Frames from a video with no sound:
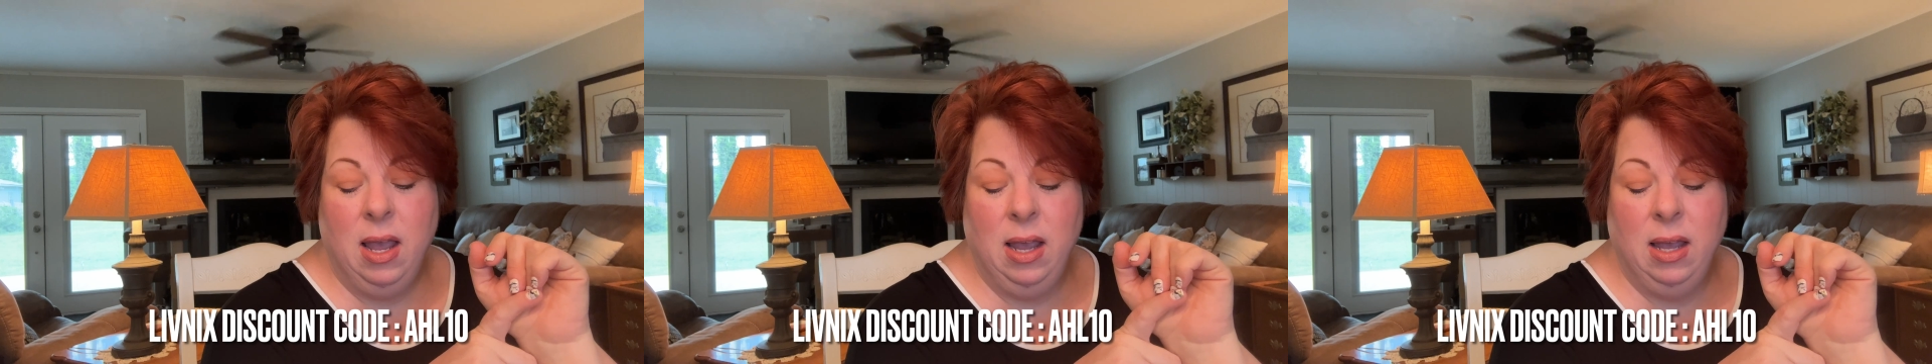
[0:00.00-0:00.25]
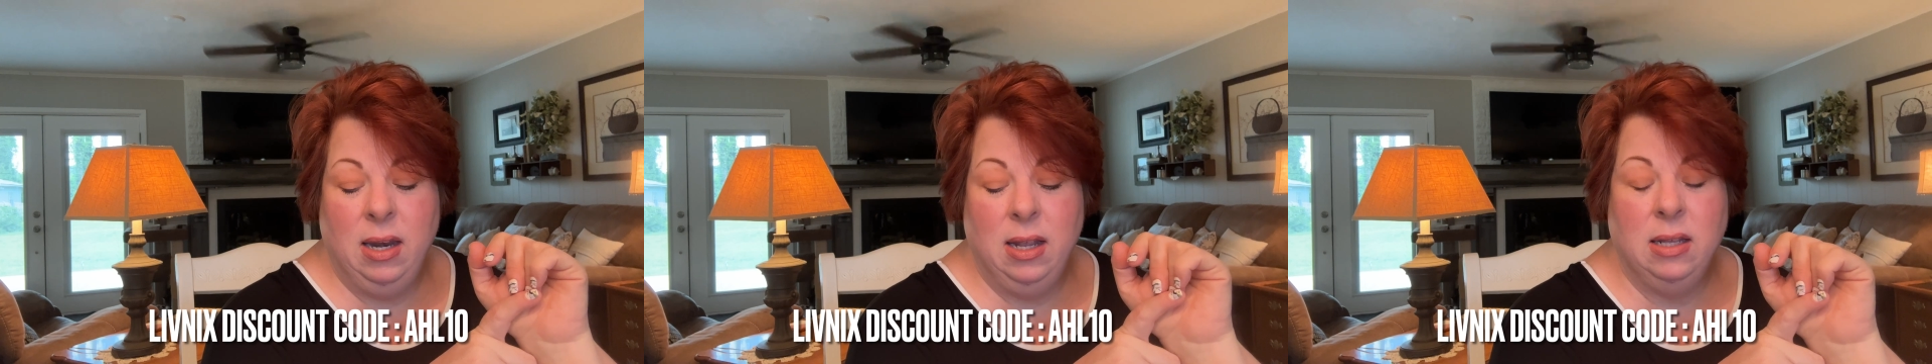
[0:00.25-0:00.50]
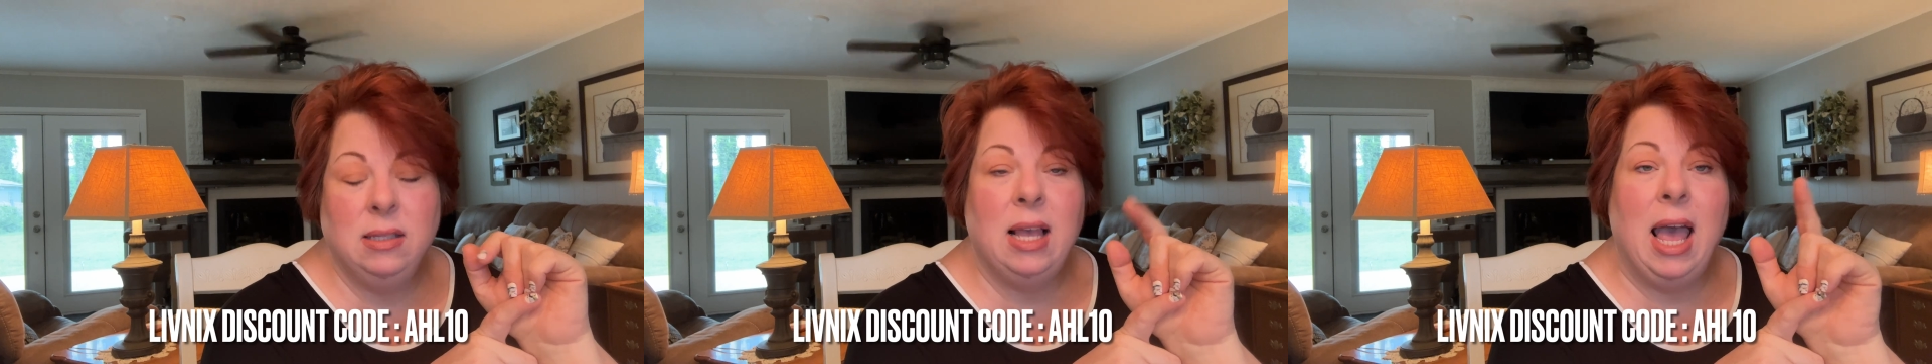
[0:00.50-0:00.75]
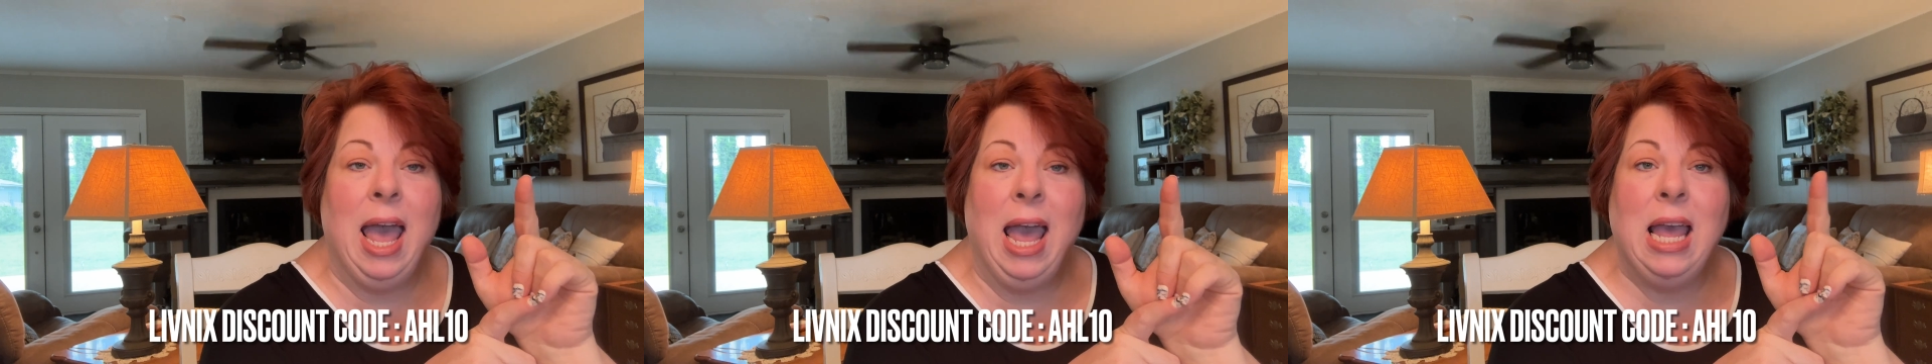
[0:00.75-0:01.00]
It is
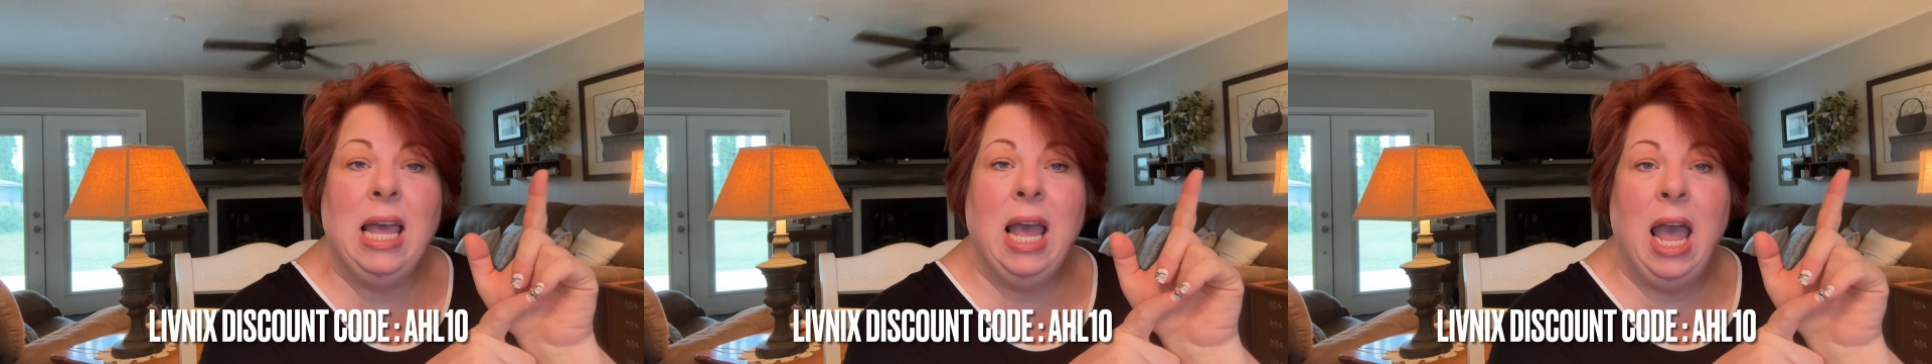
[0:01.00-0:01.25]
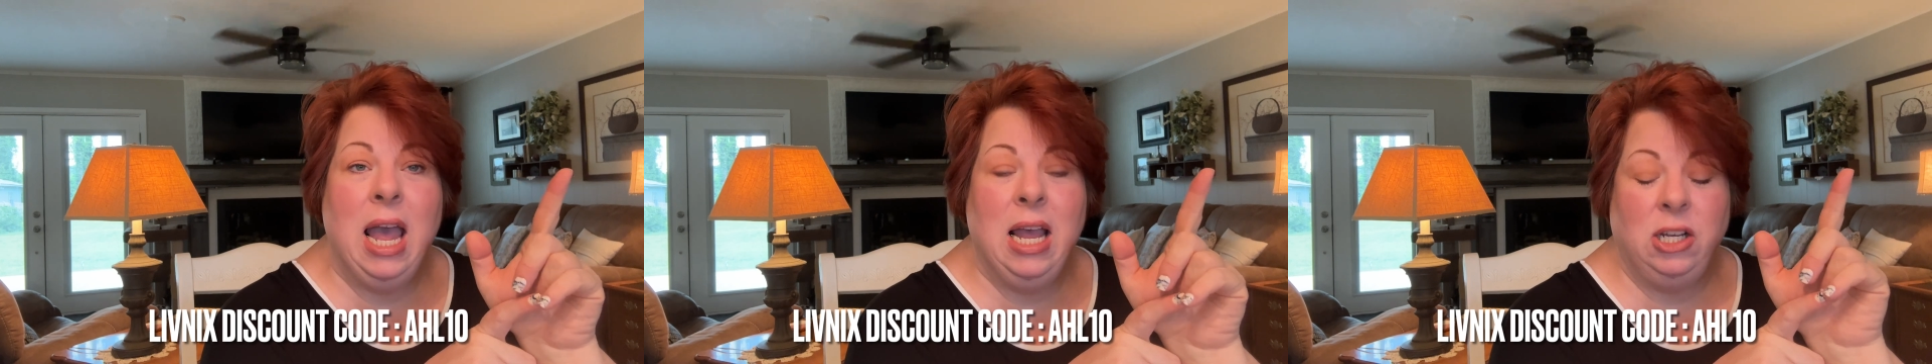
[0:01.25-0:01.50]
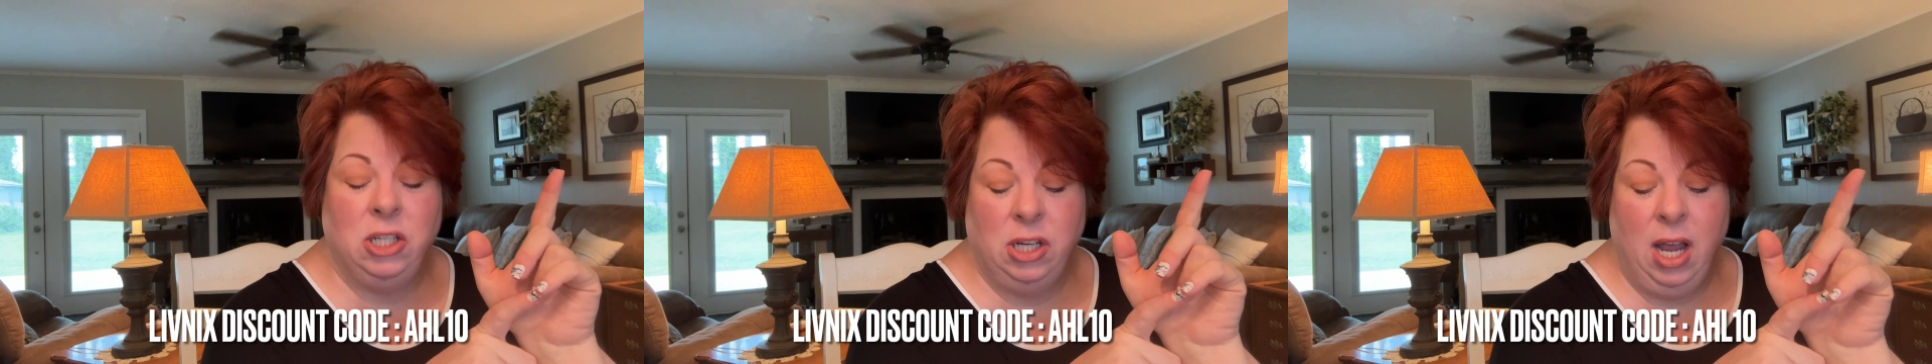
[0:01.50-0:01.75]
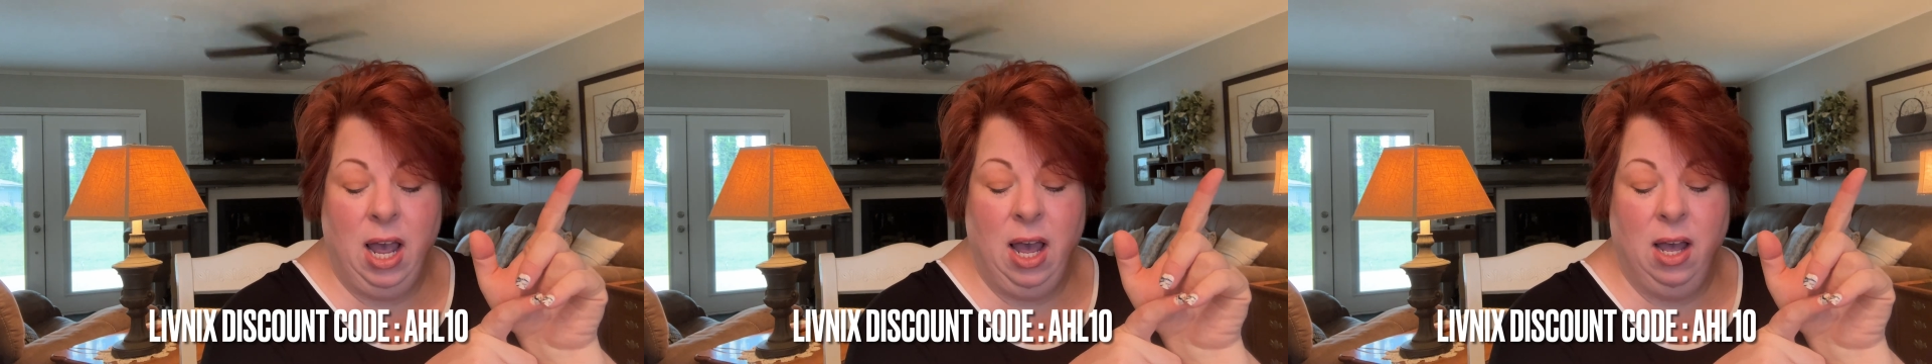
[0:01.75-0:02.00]

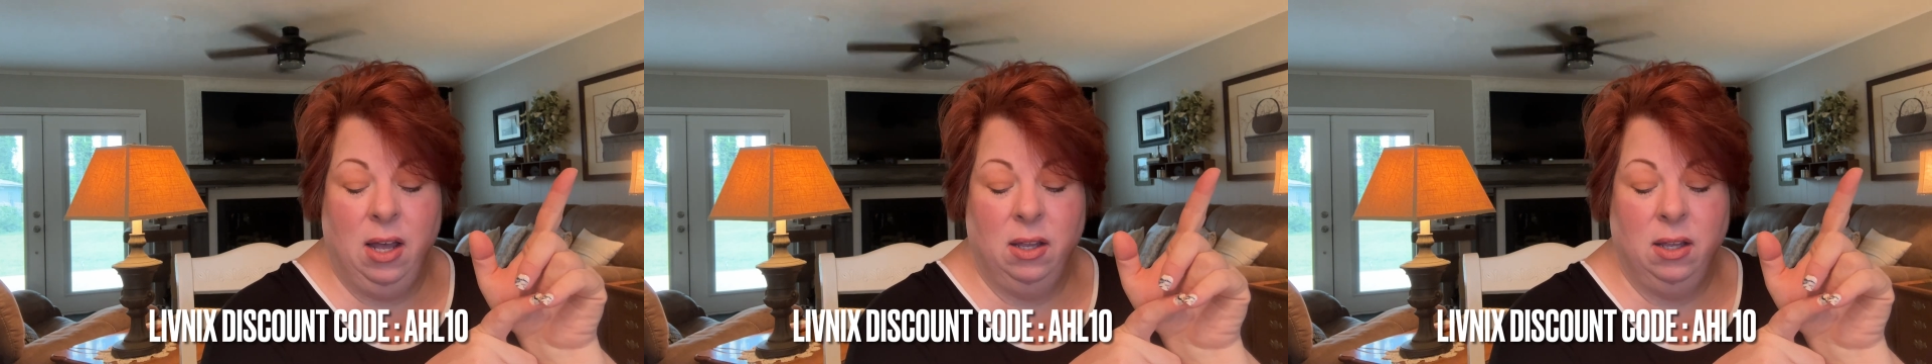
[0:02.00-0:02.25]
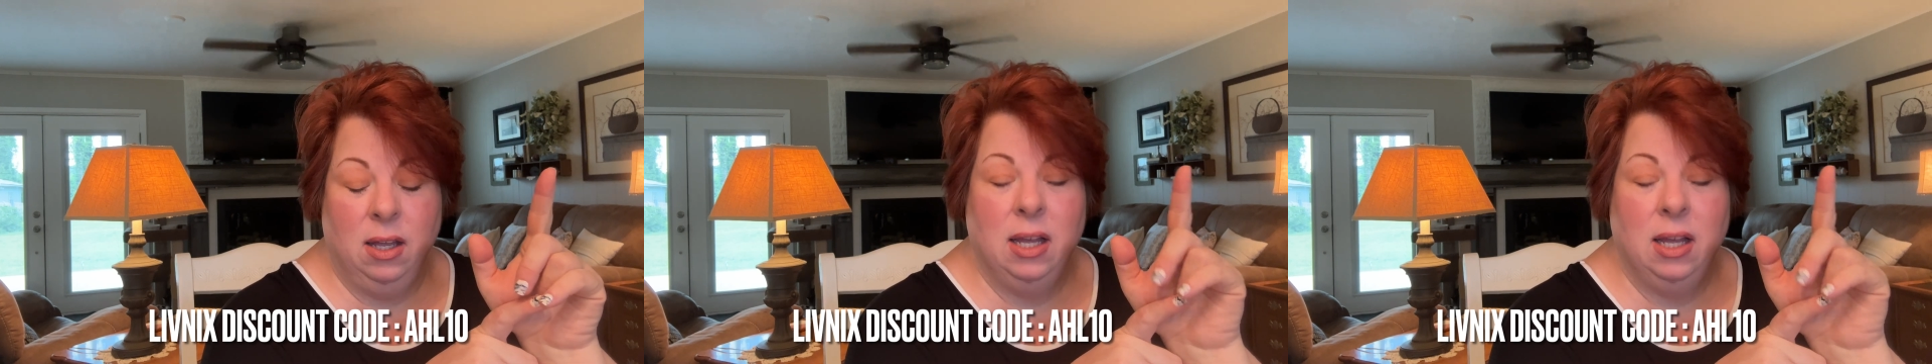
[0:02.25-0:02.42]
ATL-10,